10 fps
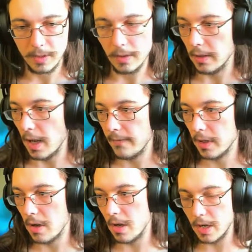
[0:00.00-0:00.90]
Lava
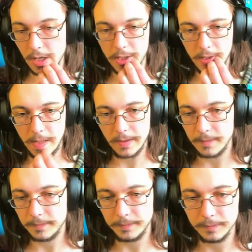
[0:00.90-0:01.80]
gone.
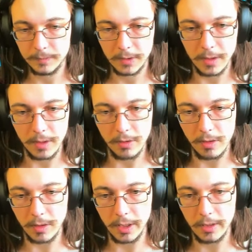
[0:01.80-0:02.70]
Got here,
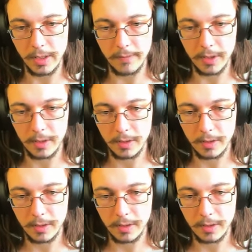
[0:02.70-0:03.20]
ugly lava.